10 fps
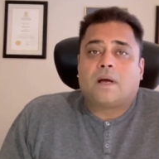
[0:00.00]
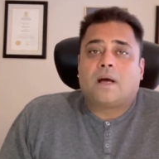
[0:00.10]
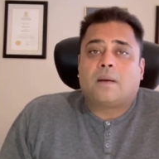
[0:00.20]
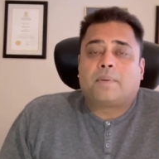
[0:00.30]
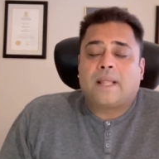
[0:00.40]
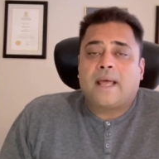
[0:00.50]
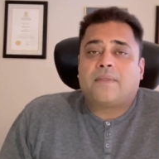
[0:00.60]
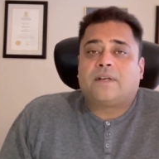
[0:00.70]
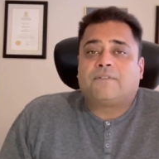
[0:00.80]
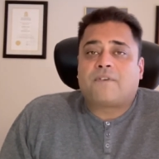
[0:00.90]
A plan
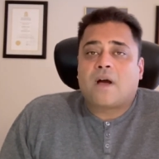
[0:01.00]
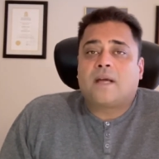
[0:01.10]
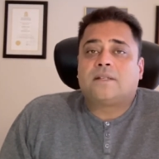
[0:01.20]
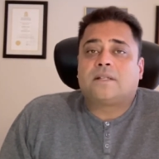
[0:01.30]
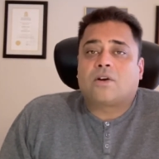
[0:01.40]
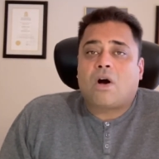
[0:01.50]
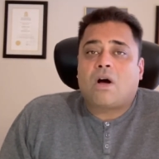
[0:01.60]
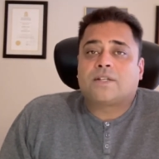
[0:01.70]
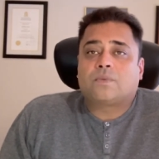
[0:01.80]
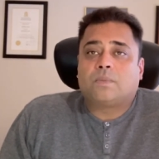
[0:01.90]
that defines the
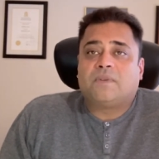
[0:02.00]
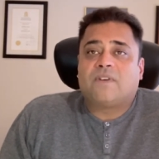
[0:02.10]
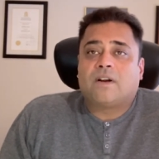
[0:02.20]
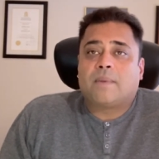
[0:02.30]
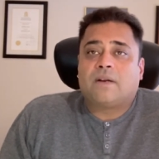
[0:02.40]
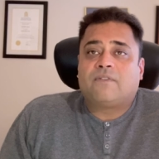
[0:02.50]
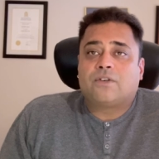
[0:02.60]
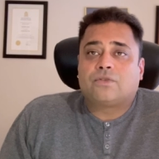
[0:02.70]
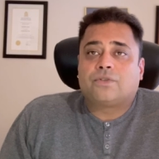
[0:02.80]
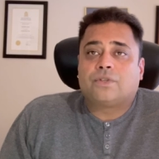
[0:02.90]
cost would be very
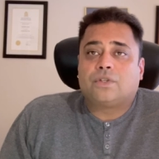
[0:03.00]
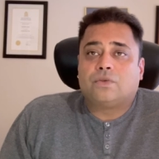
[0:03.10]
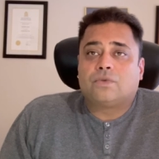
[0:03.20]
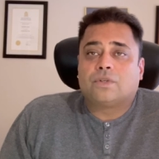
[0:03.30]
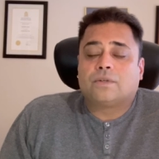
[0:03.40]
beneficial to the user.